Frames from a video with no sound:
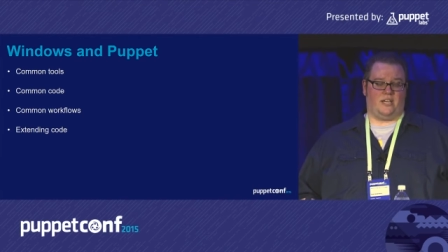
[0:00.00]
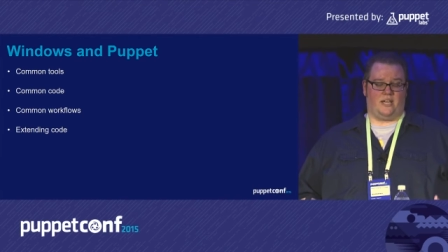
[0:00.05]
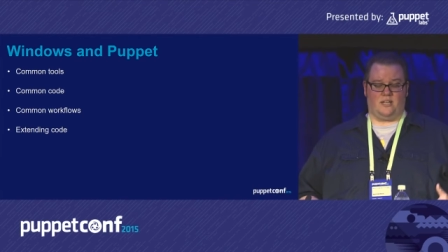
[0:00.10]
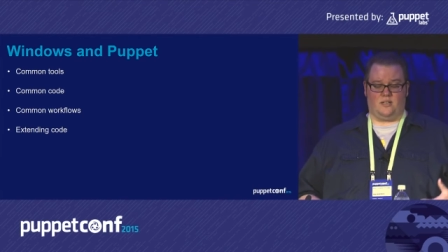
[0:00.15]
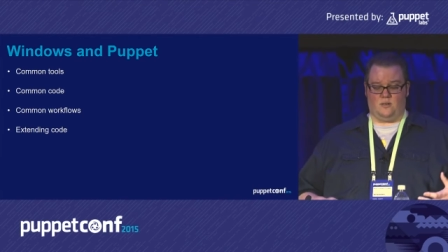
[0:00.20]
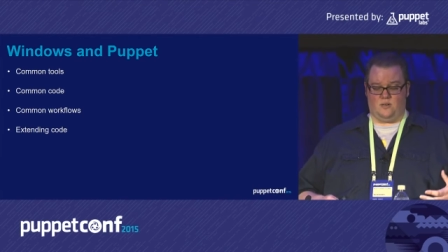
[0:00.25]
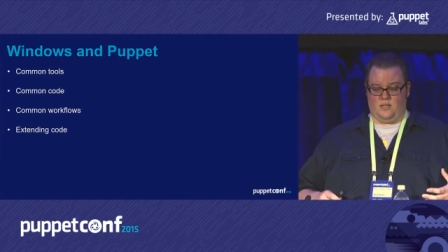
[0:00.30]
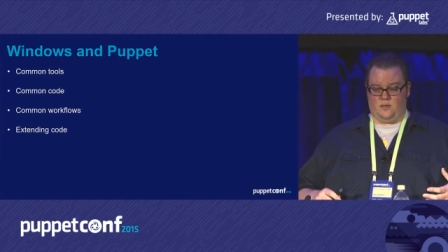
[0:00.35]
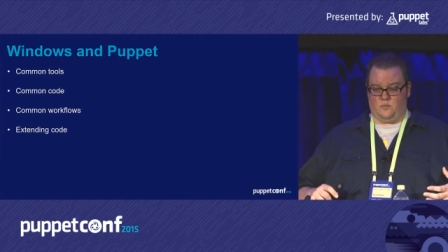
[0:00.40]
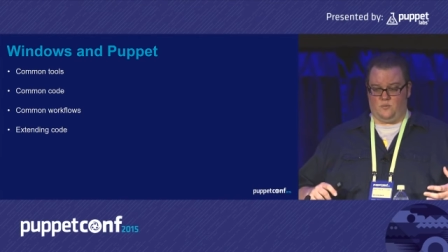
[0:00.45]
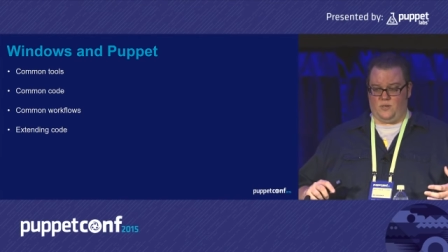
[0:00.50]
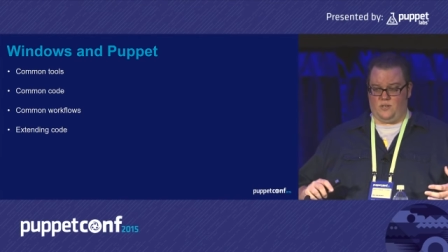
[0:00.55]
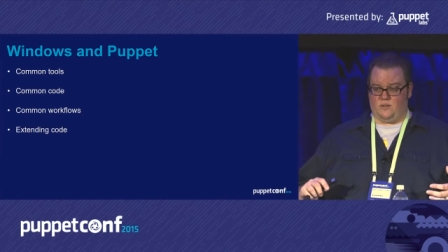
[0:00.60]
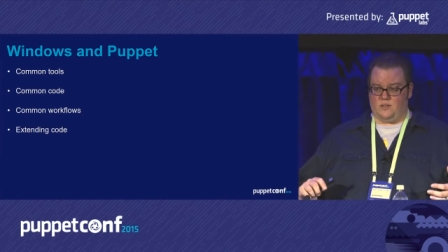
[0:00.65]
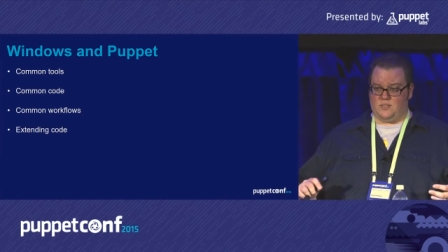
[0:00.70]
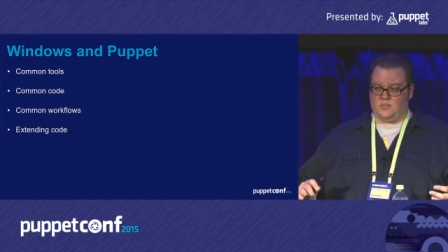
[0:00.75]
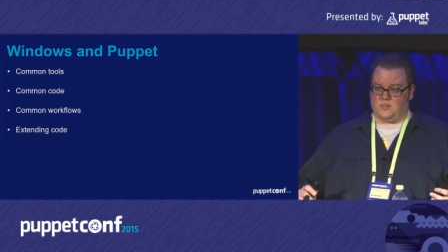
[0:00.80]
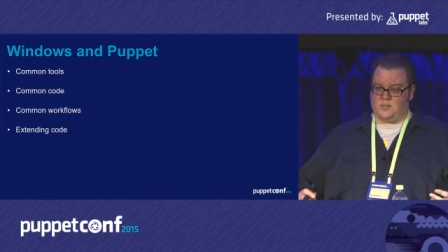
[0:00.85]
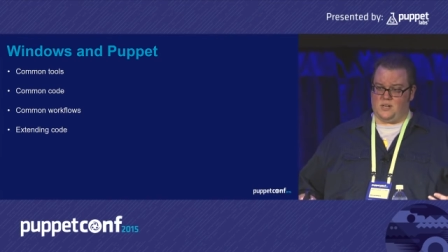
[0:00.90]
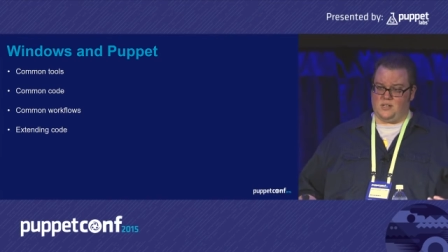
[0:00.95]
And, and when you
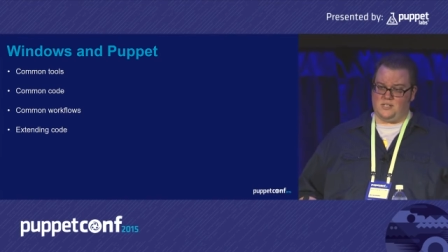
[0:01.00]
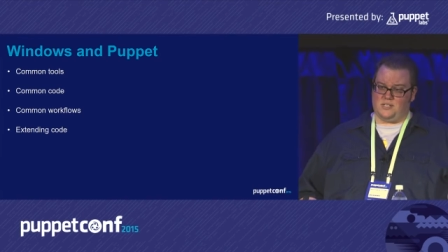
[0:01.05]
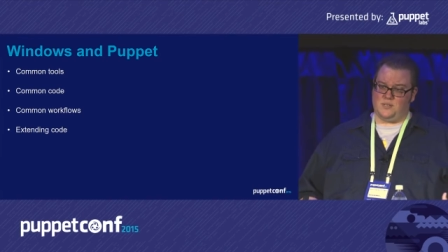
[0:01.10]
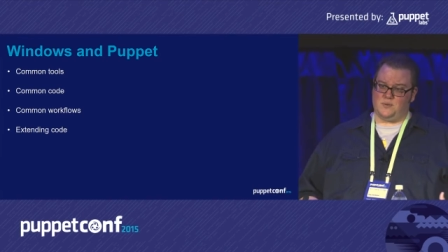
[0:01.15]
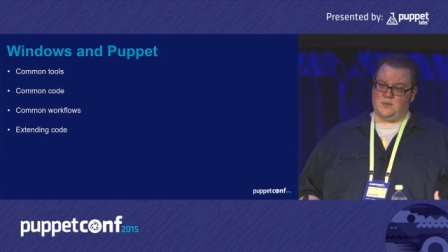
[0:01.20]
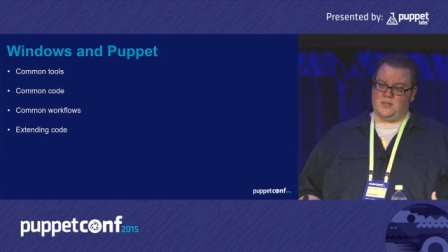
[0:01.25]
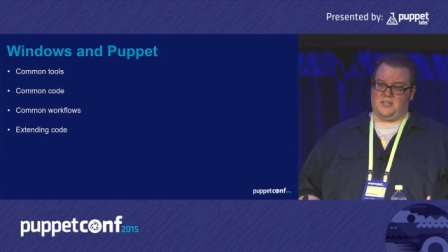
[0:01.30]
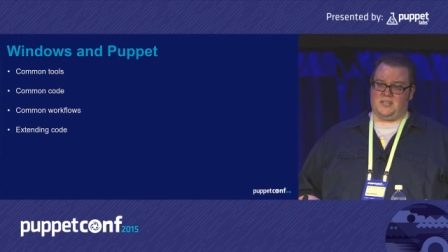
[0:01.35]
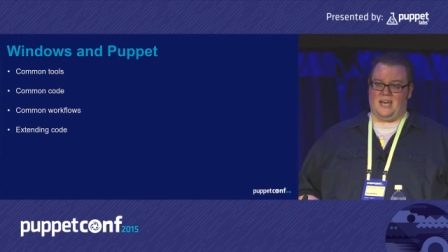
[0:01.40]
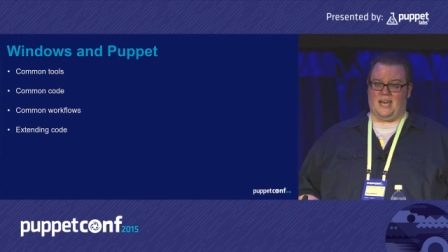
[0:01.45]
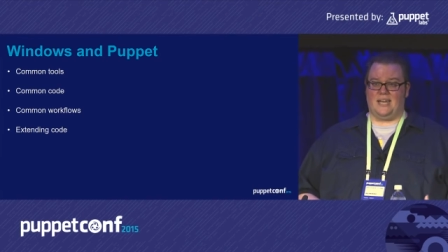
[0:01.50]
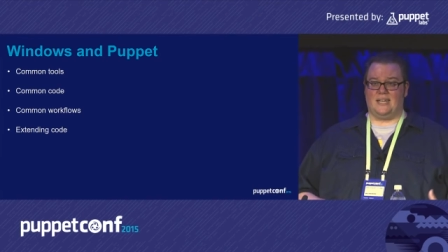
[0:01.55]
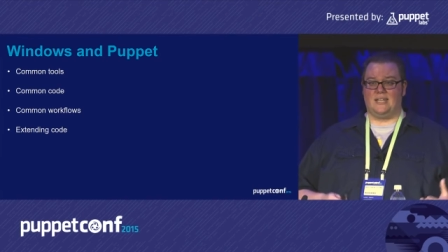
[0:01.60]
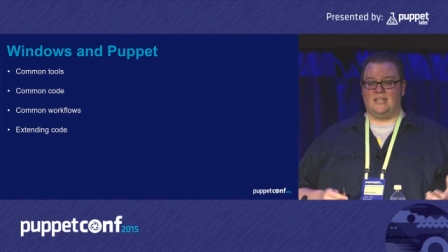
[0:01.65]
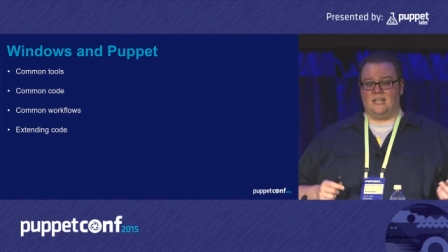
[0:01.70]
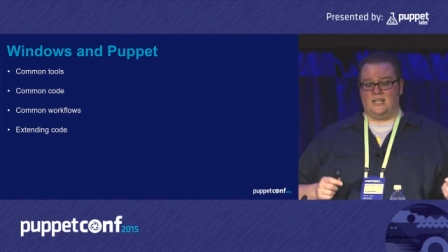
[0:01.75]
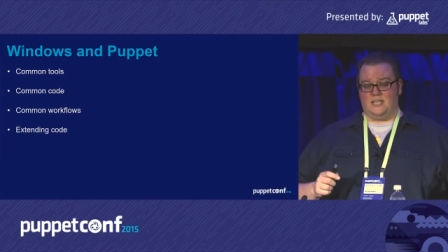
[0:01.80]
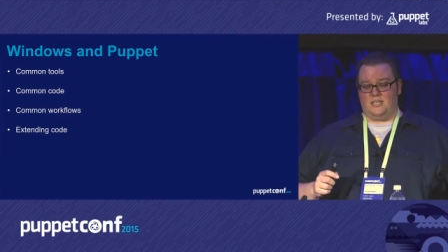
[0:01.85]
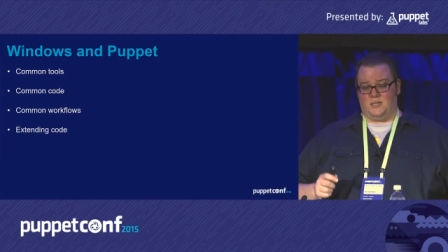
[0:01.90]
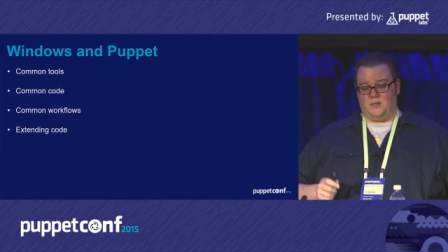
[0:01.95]
can start doing that,
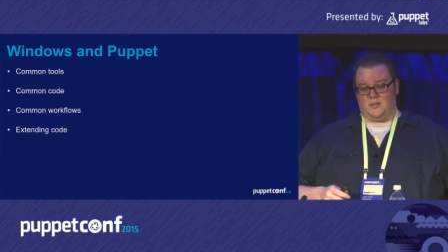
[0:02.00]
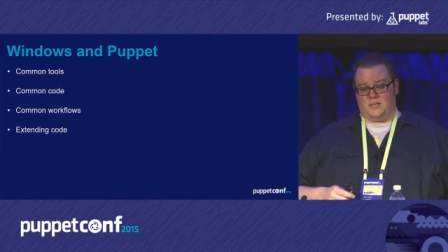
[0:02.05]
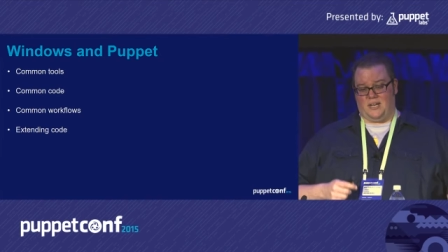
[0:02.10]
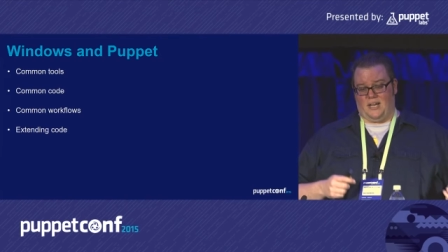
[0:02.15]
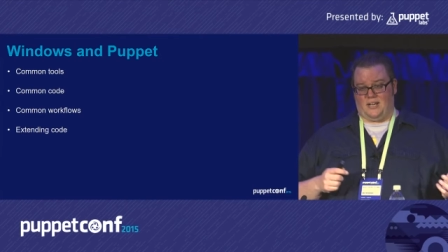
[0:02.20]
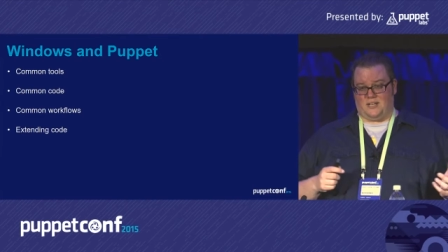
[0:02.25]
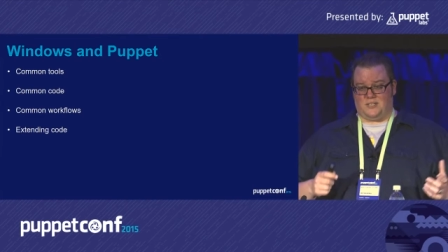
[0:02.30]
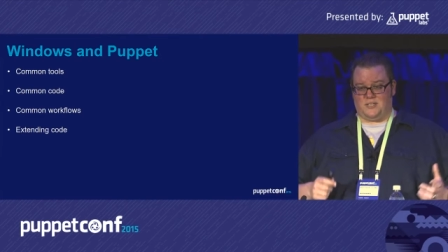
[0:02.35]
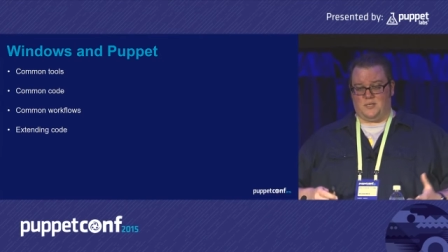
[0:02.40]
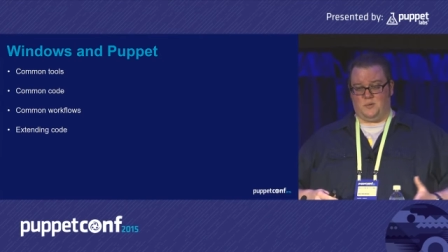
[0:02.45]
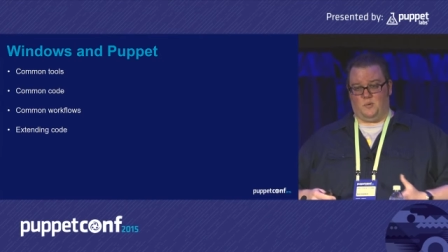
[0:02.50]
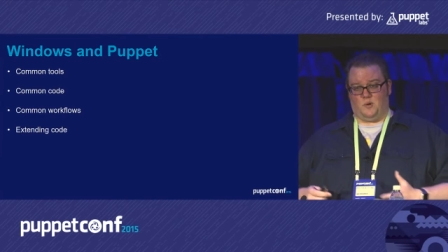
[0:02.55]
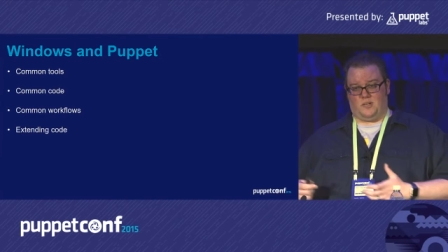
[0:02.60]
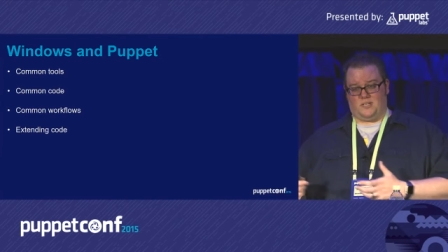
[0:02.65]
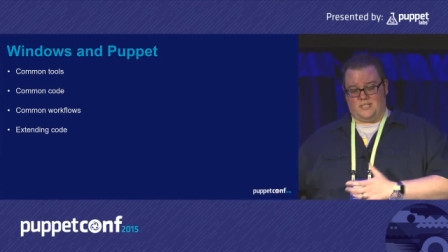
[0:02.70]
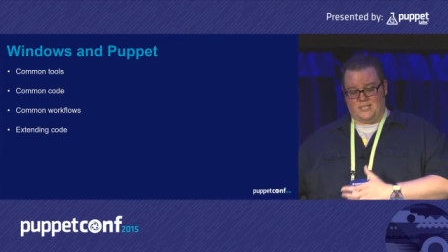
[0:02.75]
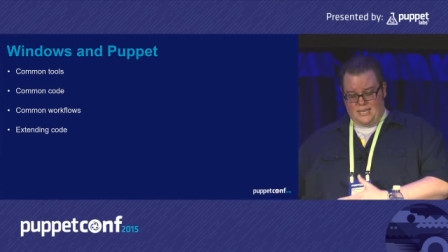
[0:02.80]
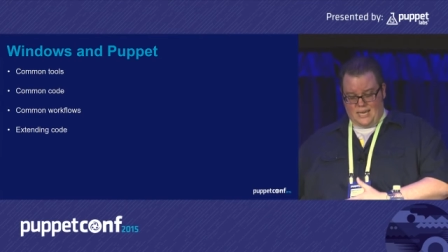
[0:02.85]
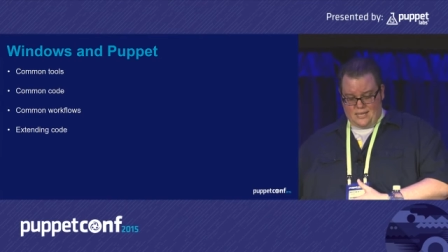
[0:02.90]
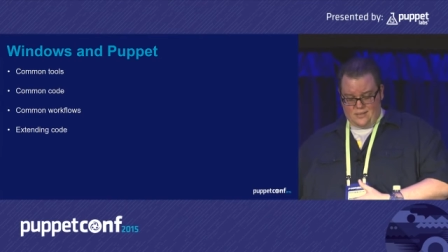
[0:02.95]
you can actually
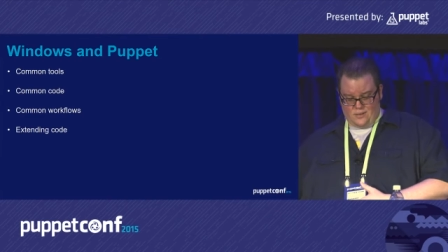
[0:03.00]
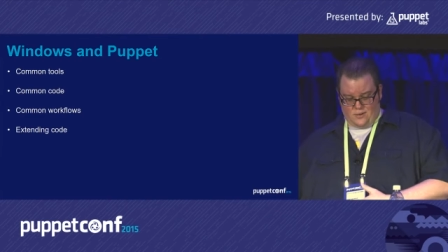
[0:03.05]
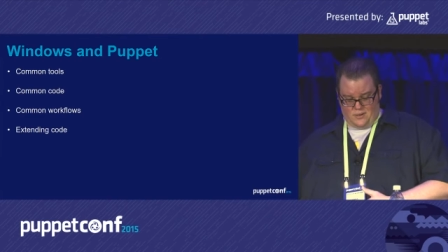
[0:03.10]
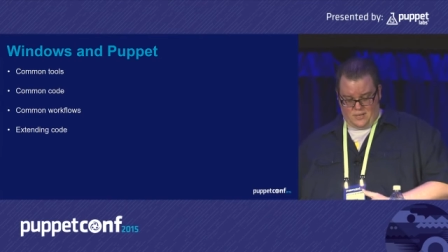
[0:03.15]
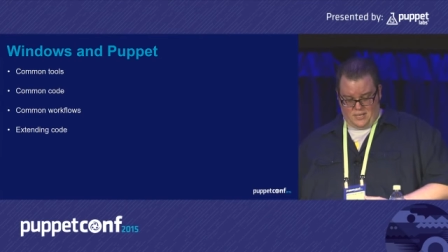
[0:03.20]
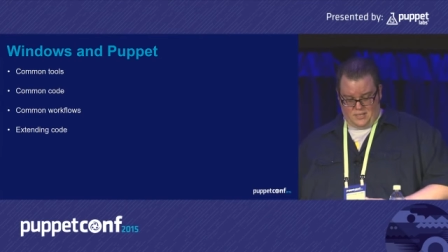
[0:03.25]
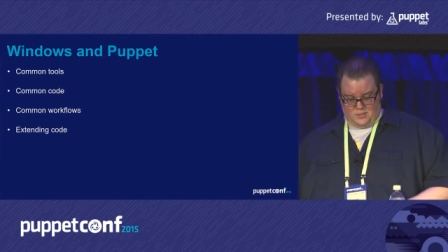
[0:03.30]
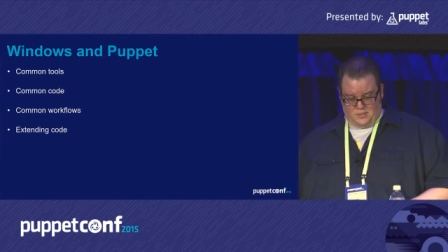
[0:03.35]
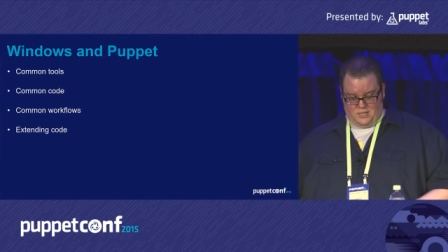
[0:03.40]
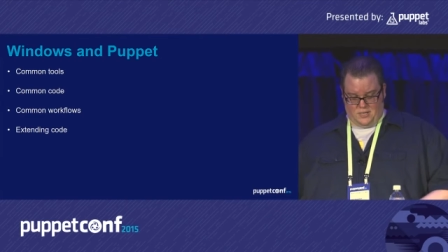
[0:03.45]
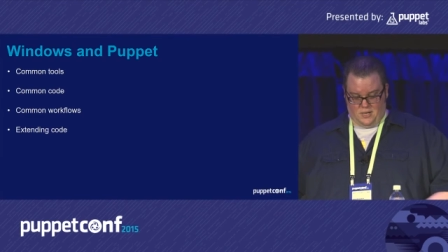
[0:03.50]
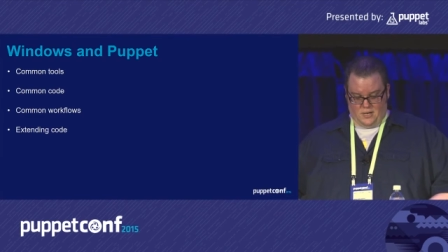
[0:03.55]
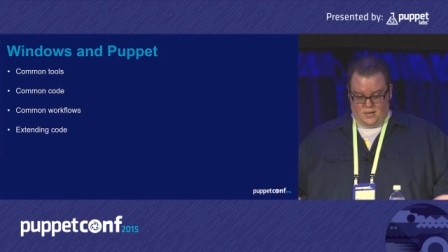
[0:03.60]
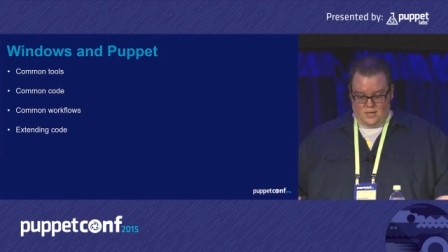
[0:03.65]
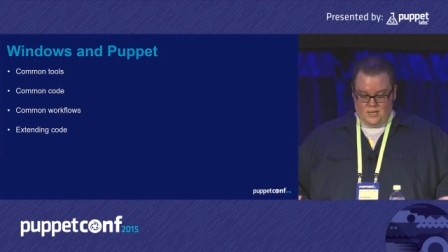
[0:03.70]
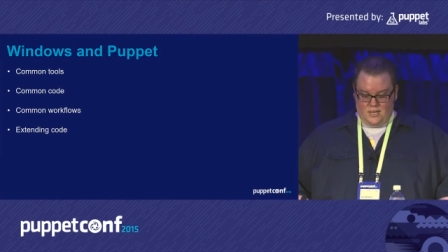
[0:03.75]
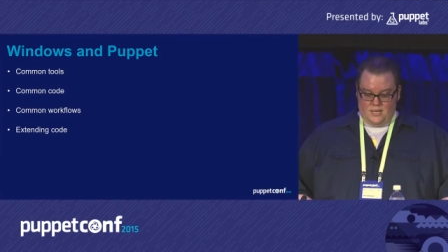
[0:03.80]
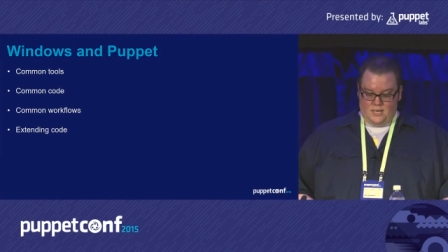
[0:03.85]
work together easier.